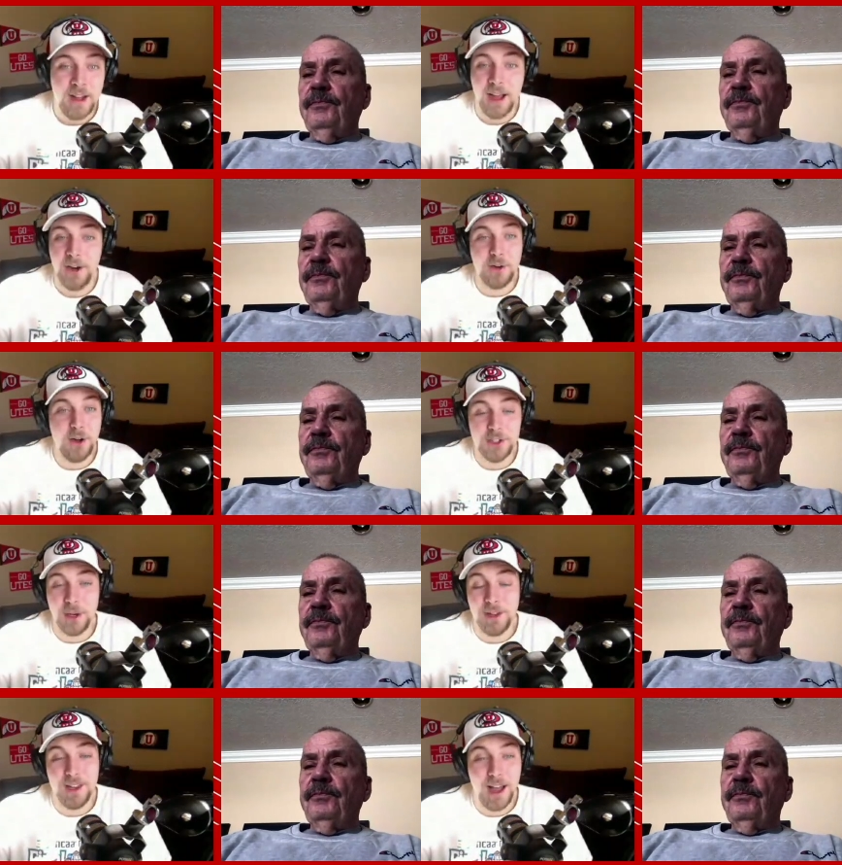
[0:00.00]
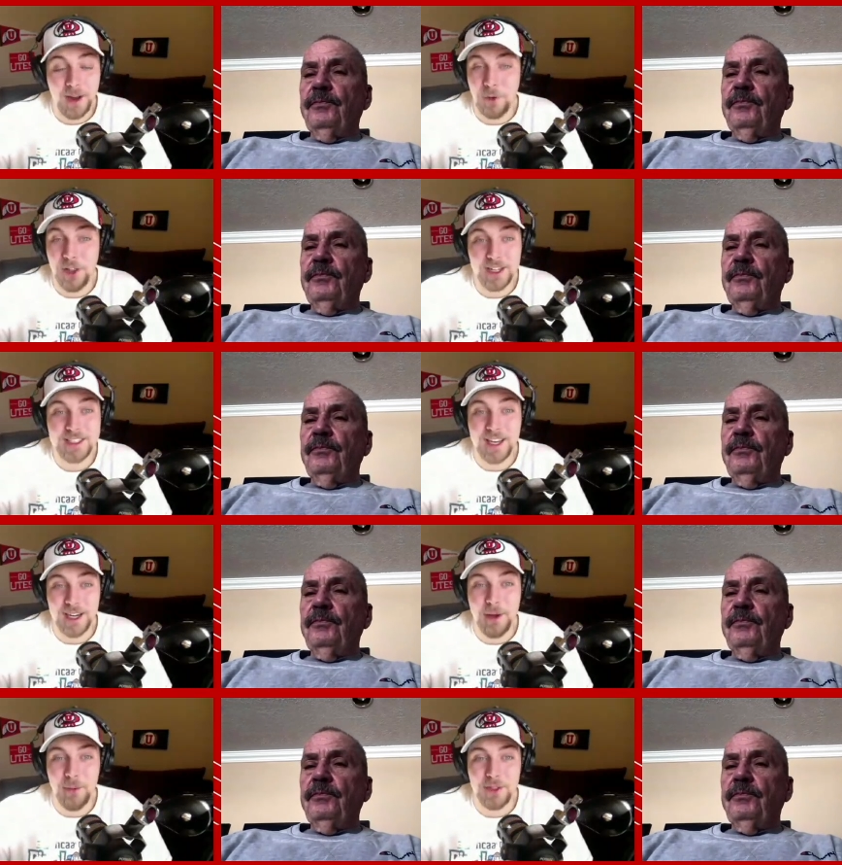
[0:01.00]
Speaker 1: I know, Coach, I'm really
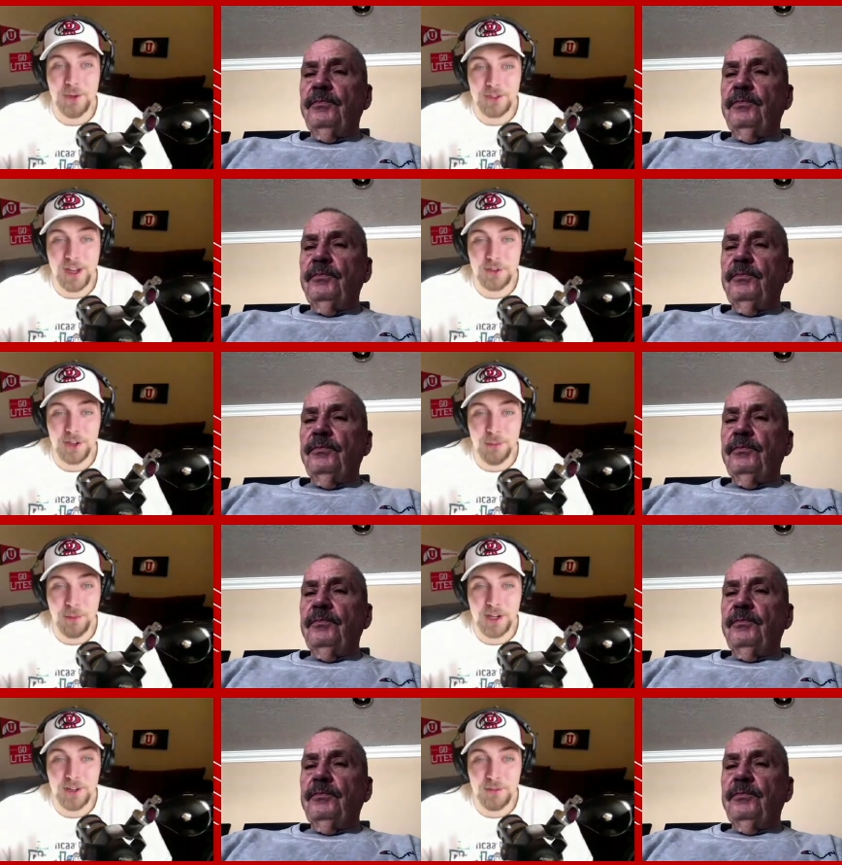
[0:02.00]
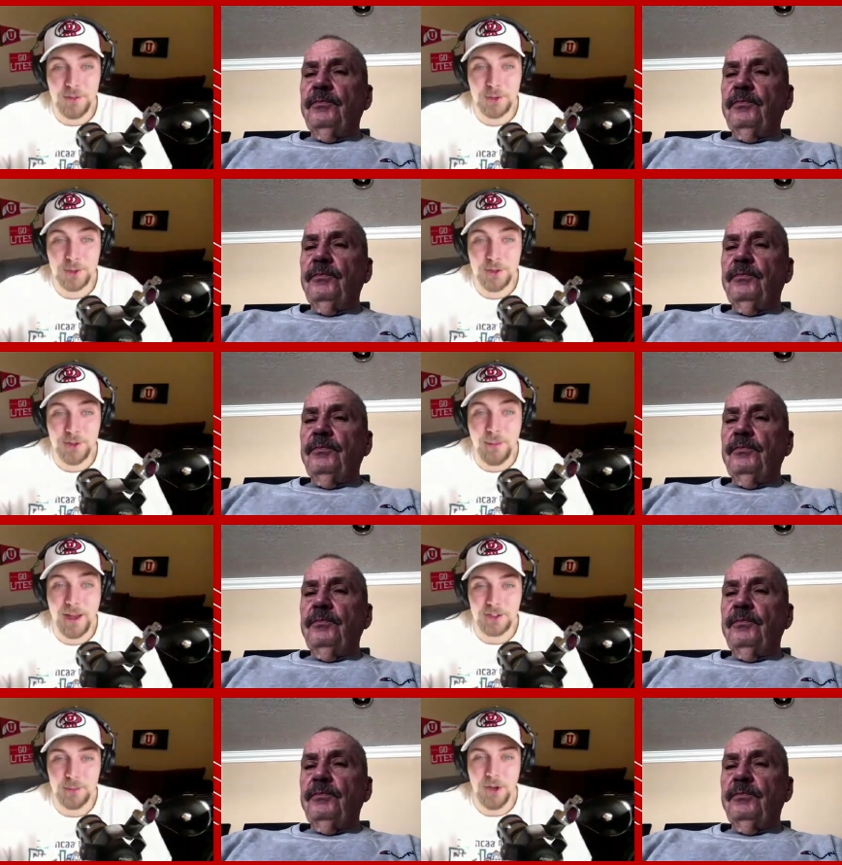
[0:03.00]
excited about what those guys are going to bring to the future of Utah
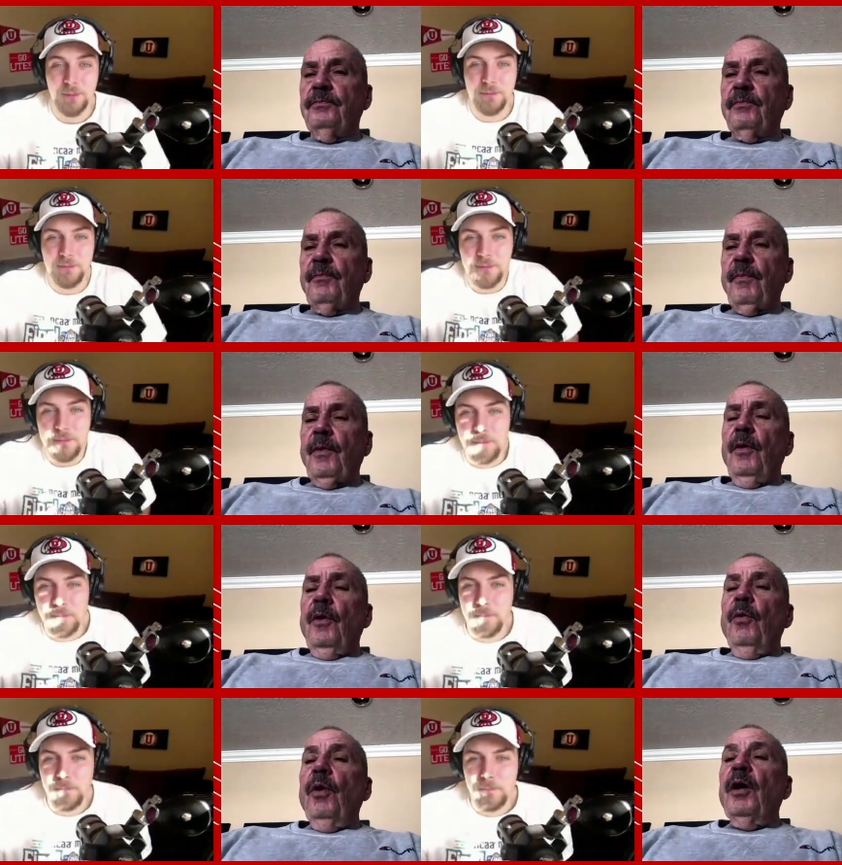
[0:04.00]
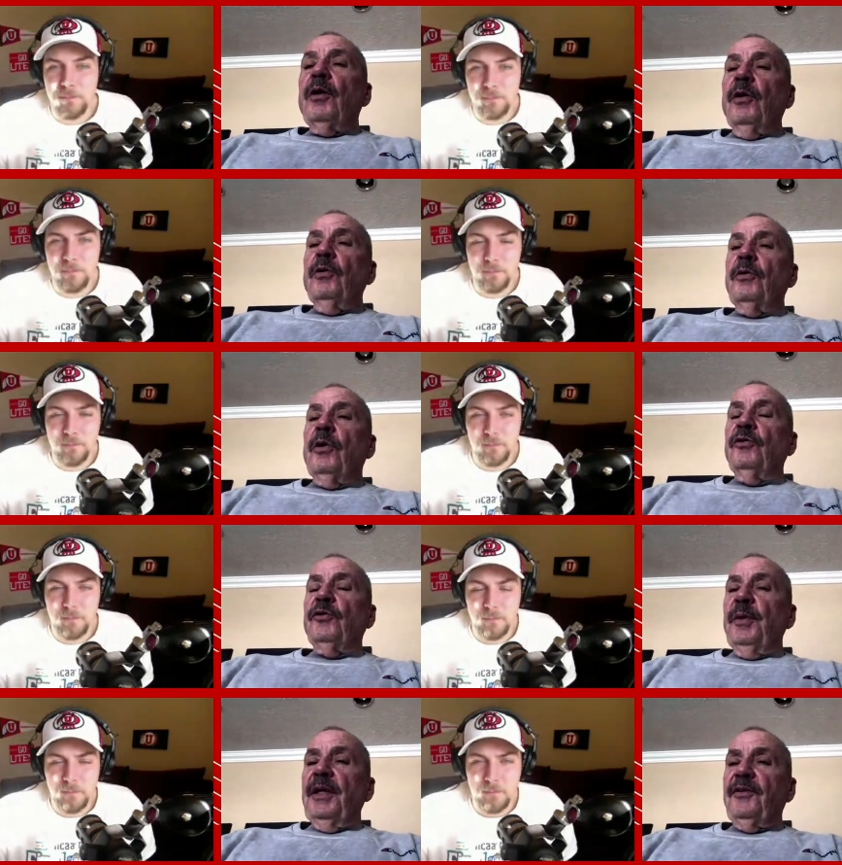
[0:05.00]
basketball.
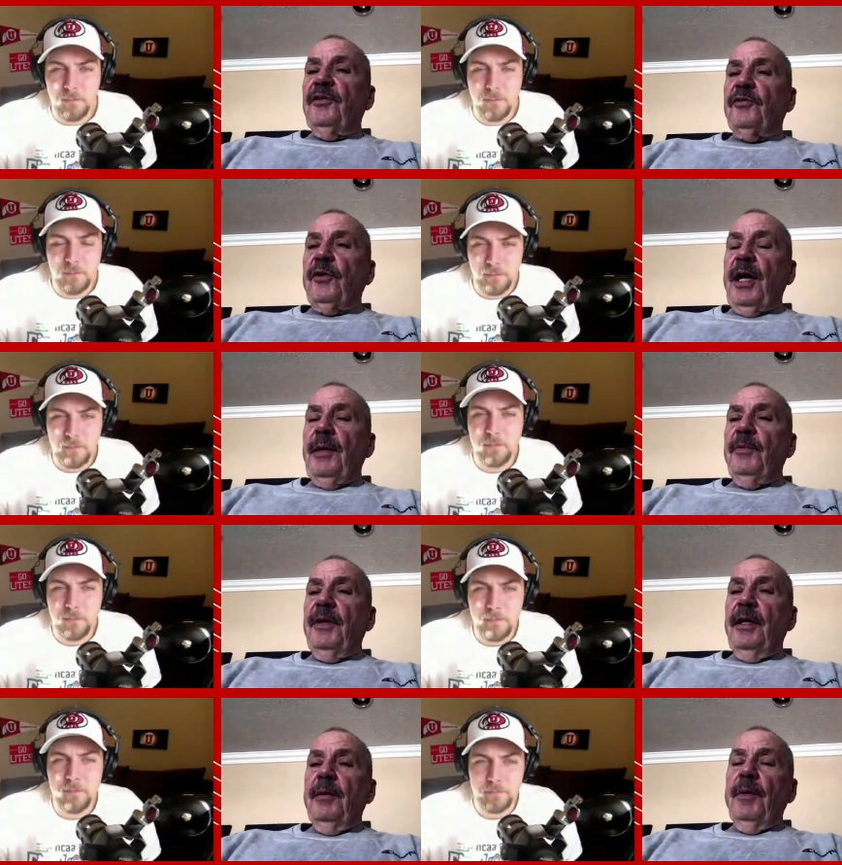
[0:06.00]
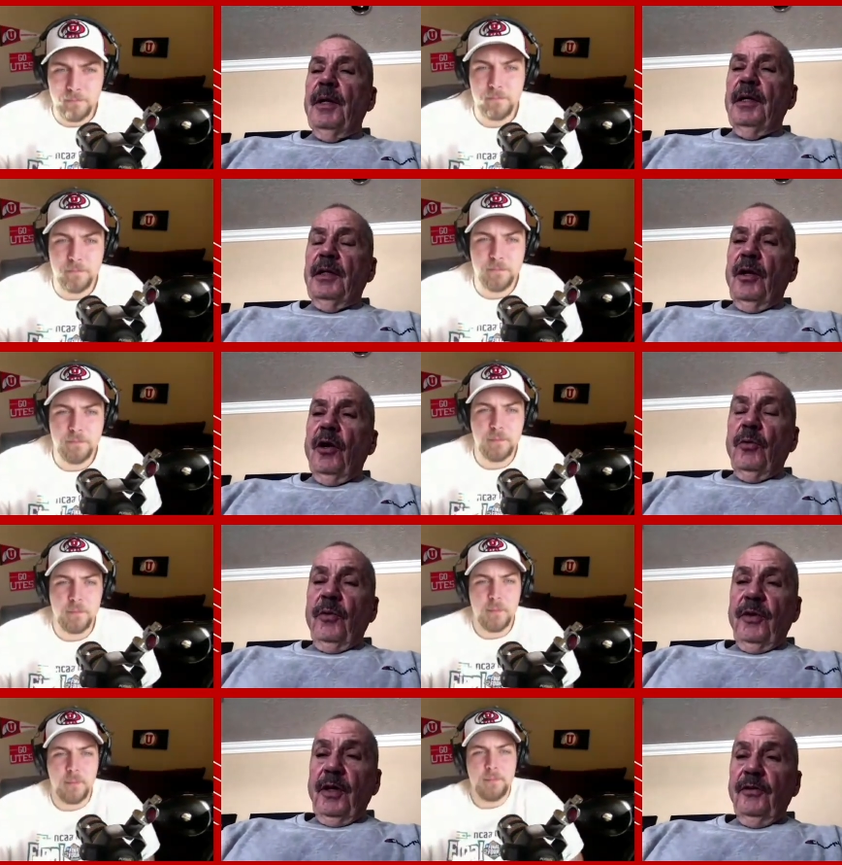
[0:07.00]
Speaker 2: Well, Coach
Speaker 1: Smith
Speaker 2: described
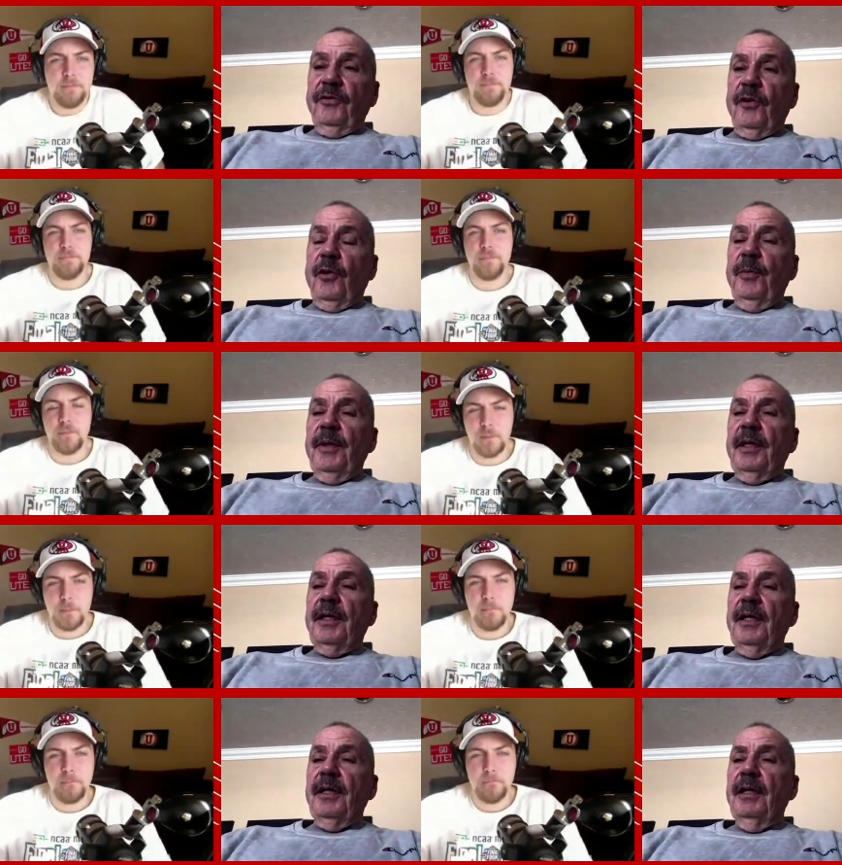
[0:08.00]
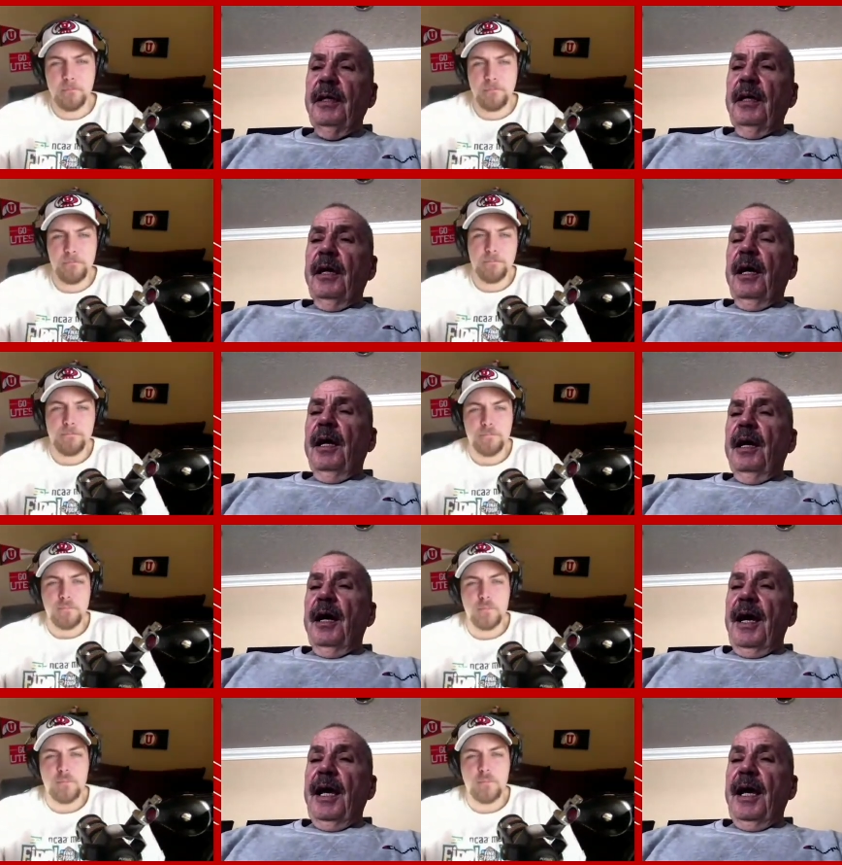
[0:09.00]
them along with the other Serbian kid